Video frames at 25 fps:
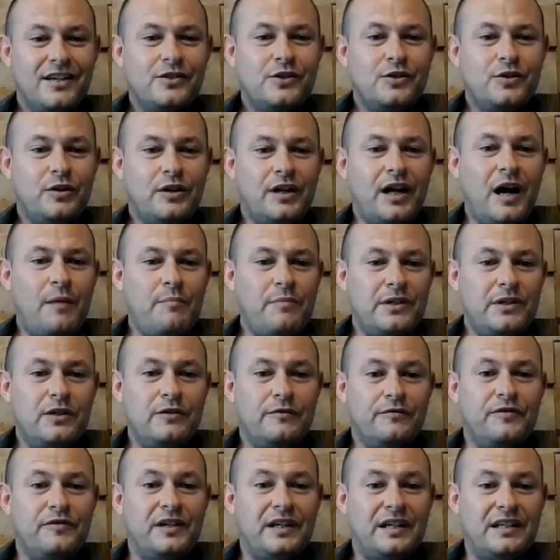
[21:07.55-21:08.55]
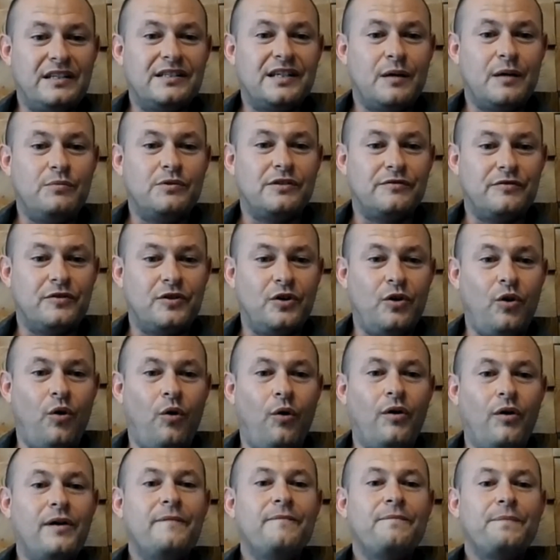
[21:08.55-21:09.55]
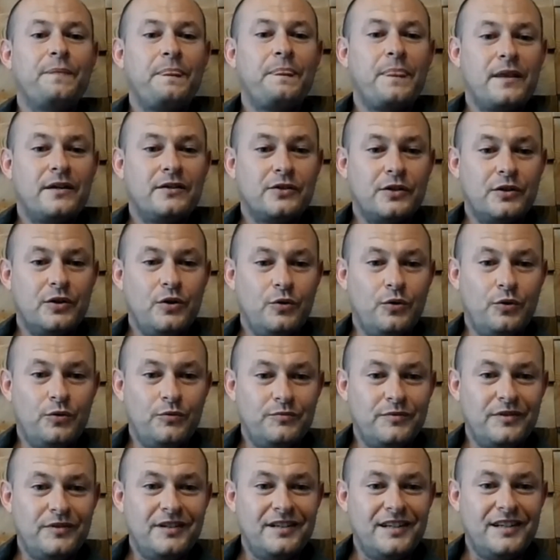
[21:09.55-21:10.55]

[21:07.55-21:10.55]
So you can't be done for contempt of court. So you're